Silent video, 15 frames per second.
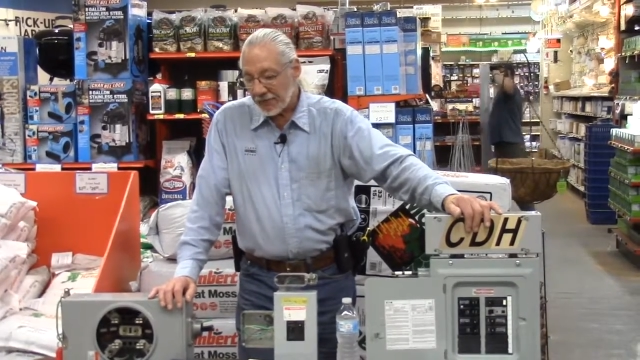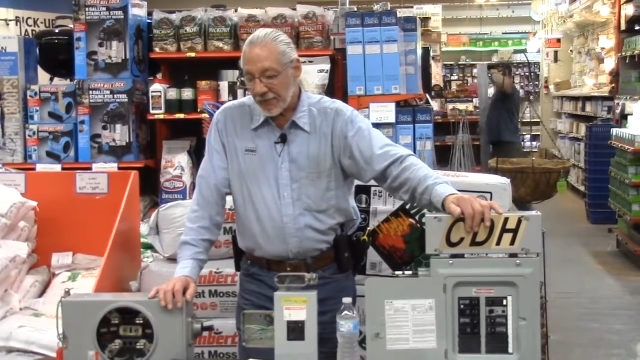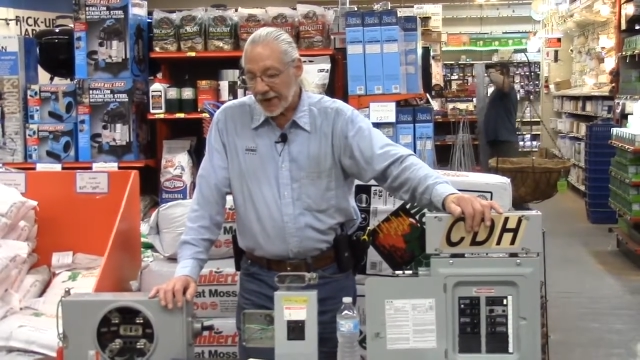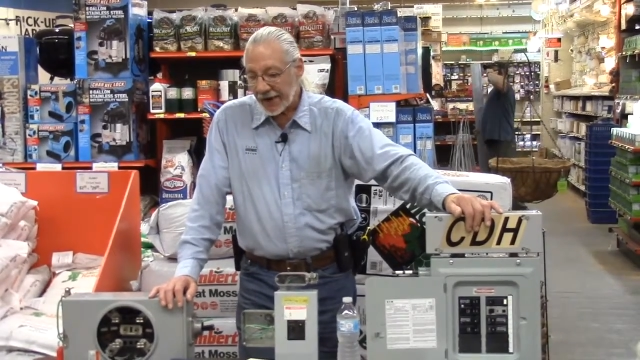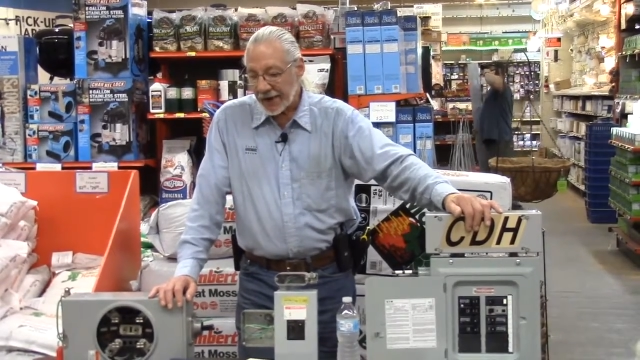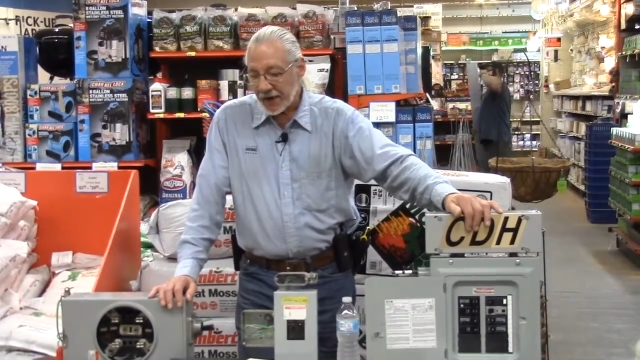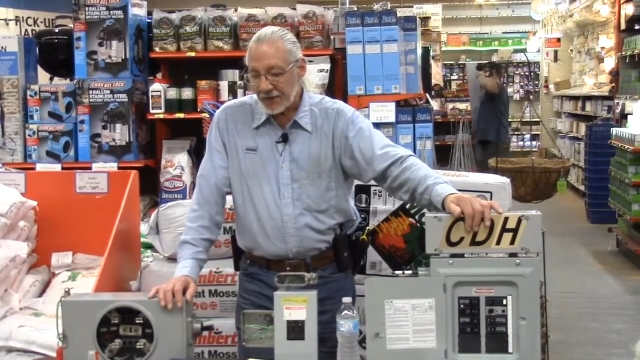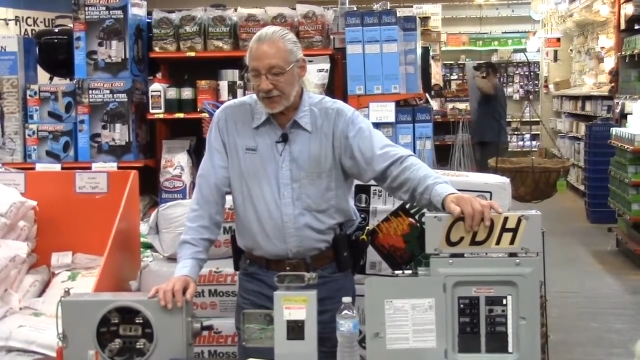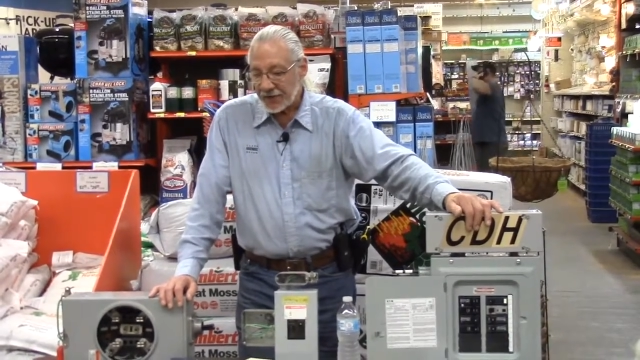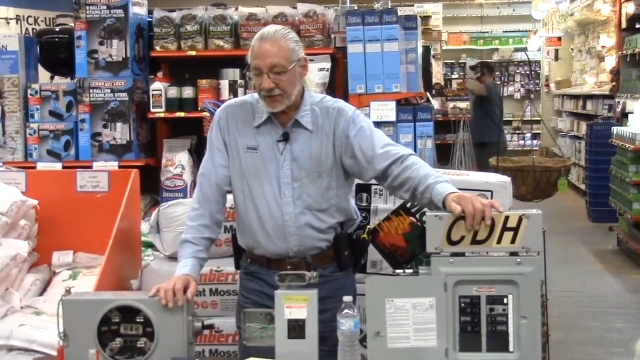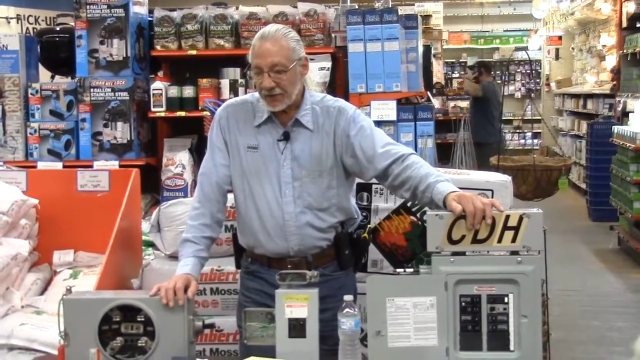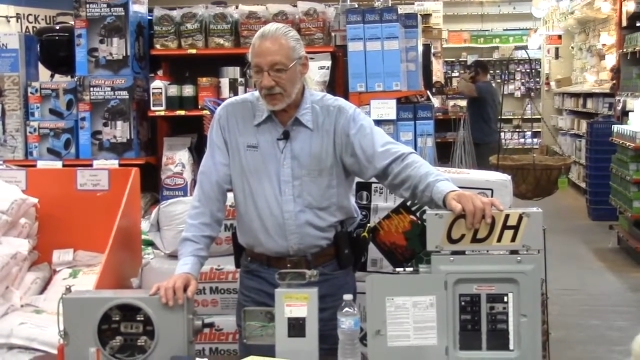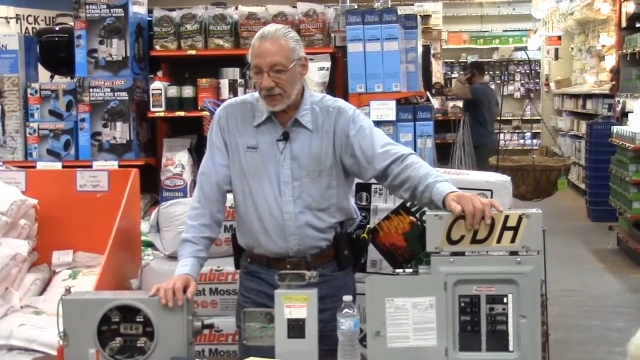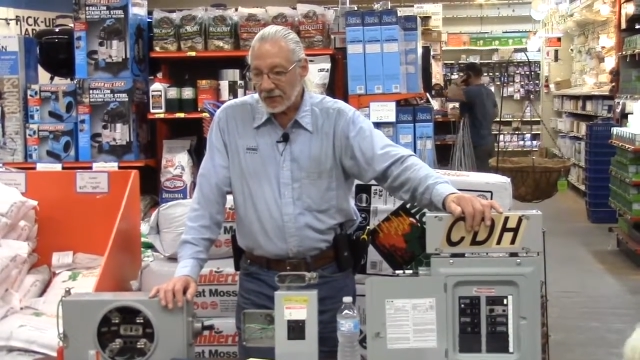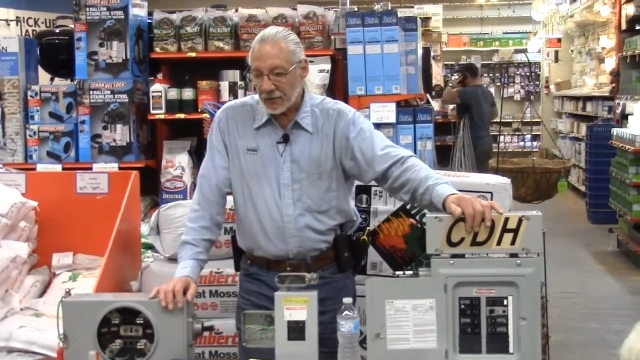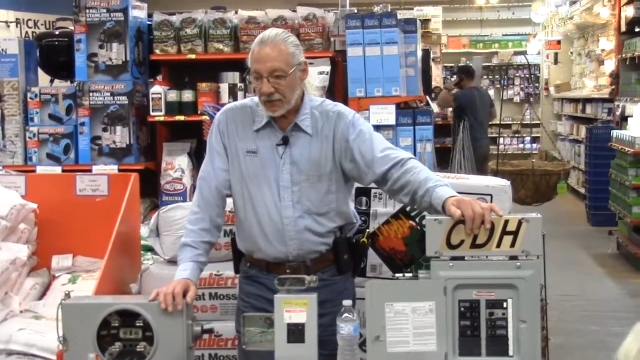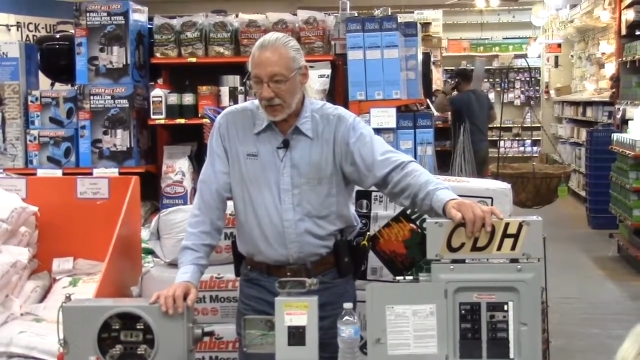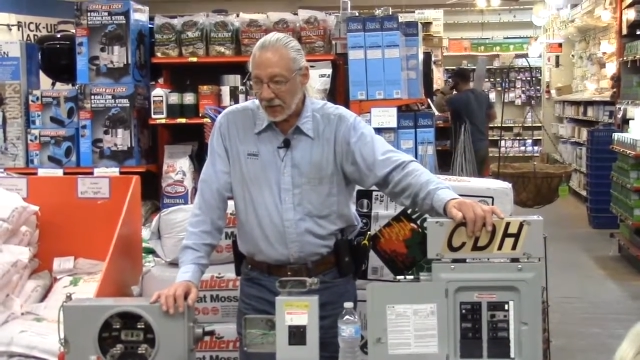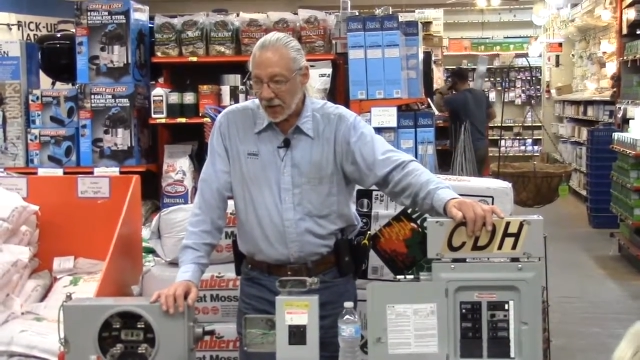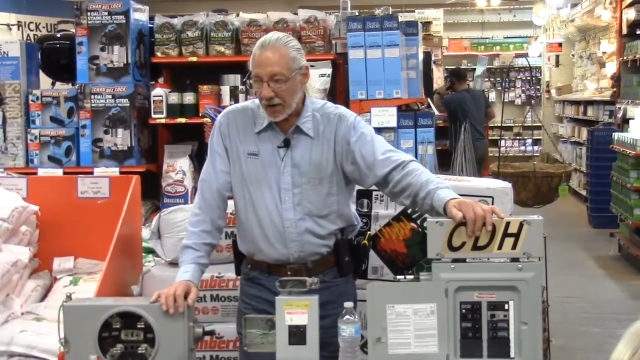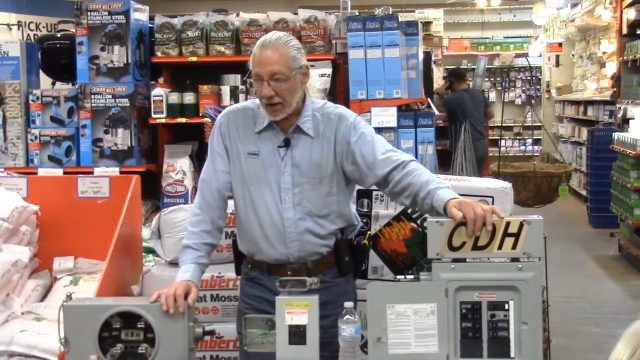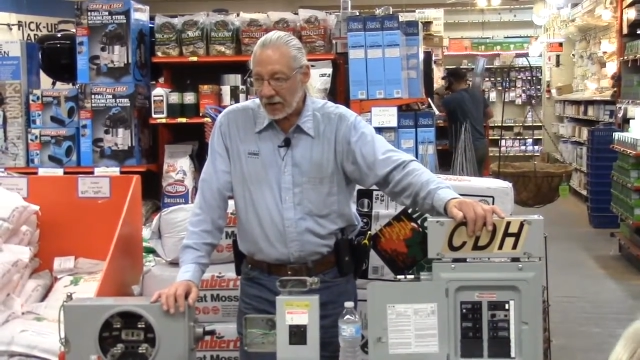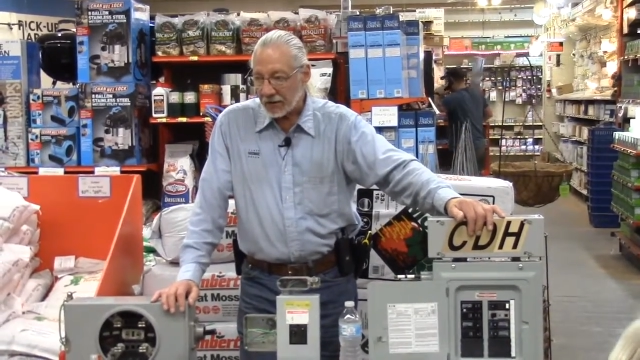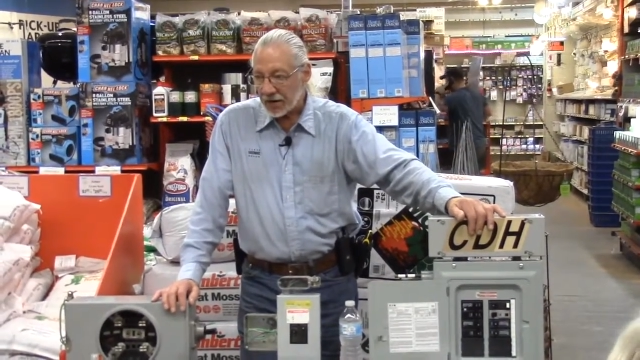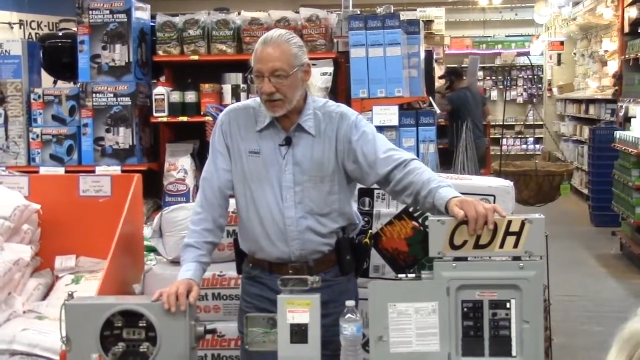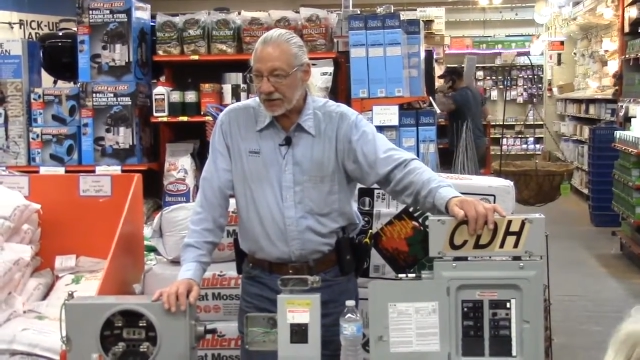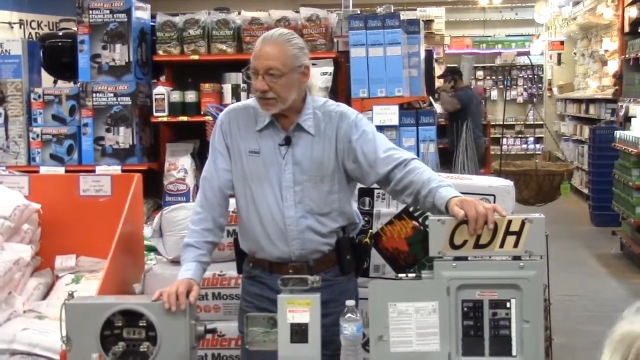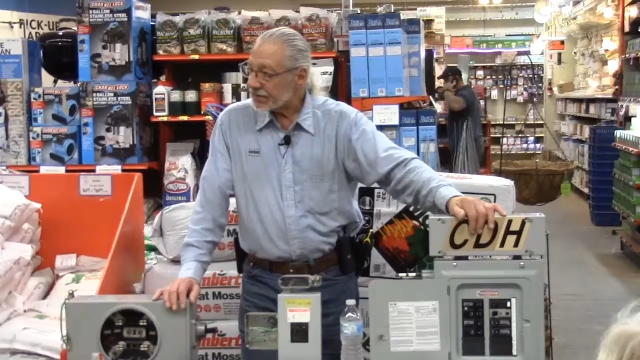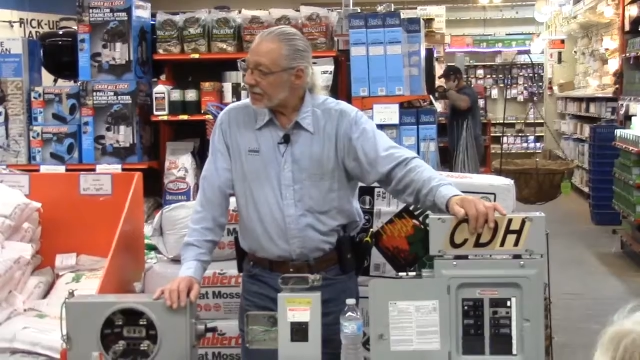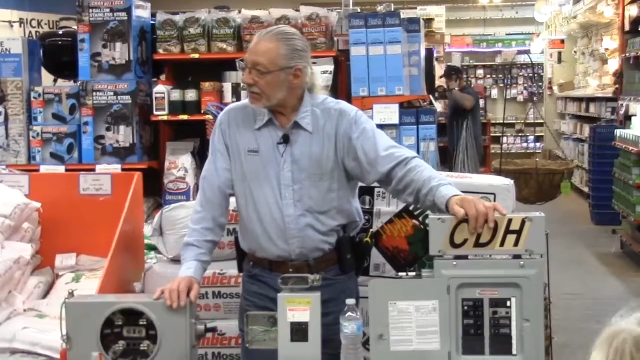may have different
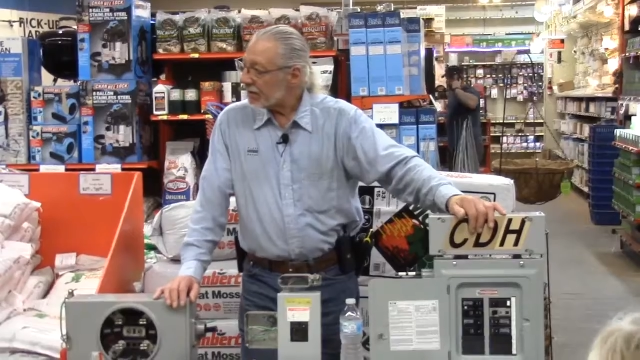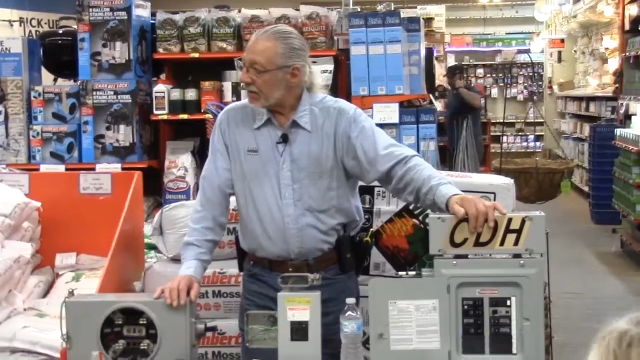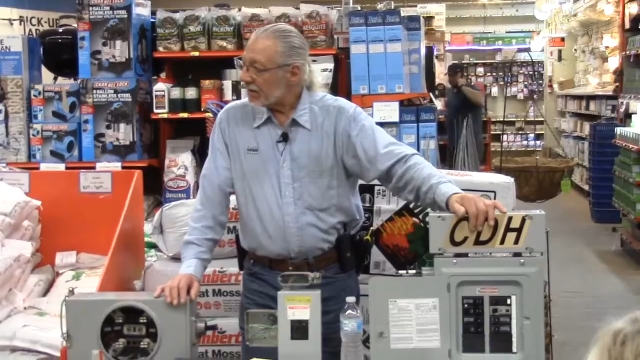requirements.